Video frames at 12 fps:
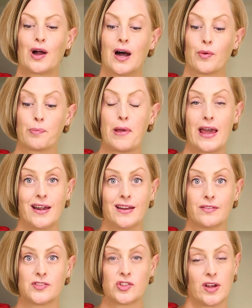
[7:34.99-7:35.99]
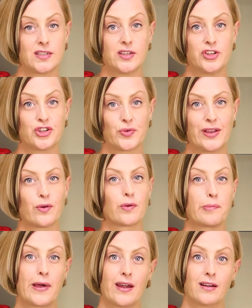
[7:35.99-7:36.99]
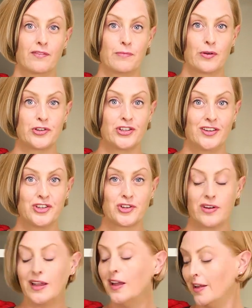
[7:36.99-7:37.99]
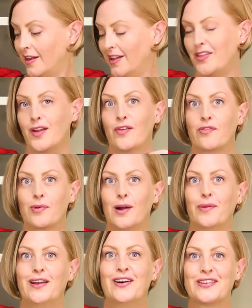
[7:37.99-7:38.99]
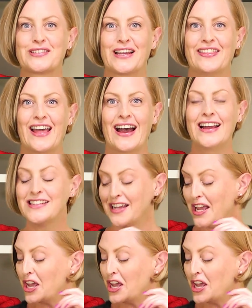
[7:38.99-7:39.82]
a repetitive stress injury or repetitive motion injury, I think we've probably all done that,